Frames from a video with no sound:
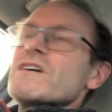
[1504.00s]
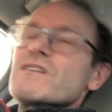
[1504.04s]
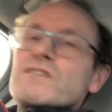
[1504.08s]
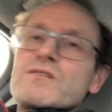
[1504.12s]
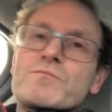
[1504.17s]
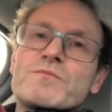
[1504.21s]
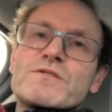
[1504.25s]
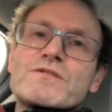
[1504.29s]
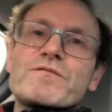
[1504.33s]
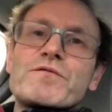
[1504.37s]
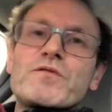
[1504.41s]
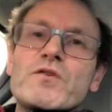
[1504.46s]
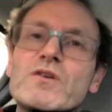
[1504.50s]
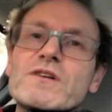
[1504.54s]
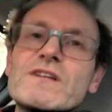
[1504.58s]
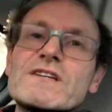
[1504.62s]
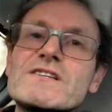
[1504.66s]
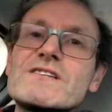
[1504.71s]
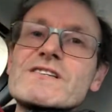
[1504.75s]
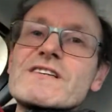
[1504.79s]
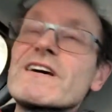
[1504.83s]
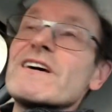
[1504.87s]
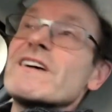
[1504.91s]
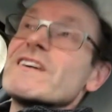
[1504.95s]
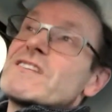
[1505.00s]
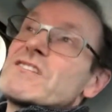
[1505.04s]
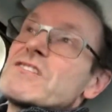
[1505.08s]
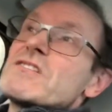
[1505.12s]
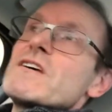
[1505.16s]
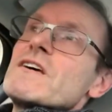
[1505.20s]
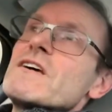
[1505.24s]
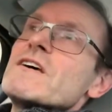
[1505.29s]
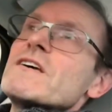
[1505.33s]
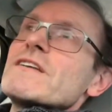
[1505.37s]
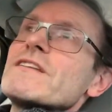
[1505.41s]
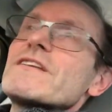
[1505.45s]
was 46,
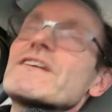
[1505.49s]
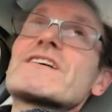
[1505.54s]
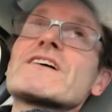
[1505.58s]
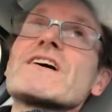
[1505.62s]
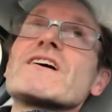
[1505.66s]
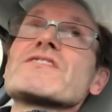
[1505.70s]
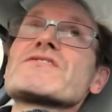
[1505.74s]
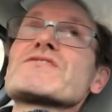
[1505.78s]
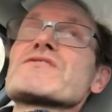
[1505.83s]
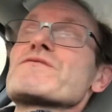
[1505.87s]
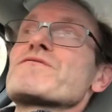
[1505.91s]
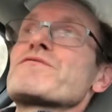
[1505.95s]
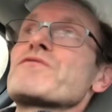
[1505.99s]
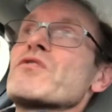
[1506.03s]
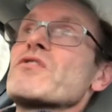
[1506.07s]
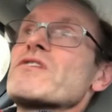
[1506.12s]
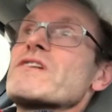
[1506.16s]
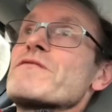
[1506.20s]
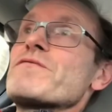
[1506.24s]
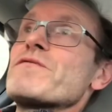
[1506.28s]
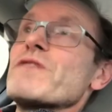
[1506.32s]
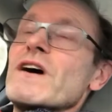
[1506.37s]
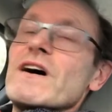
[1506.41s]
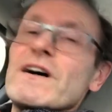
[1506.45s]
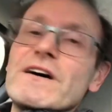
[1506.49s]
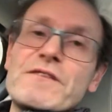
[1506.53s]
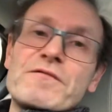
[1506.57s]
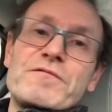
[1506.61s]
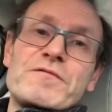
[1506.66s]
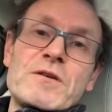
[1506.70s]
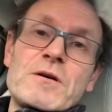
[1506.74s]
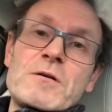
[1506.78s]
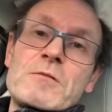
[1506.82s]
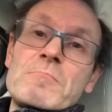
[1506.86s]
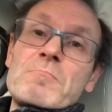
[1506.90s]
the car's at 45.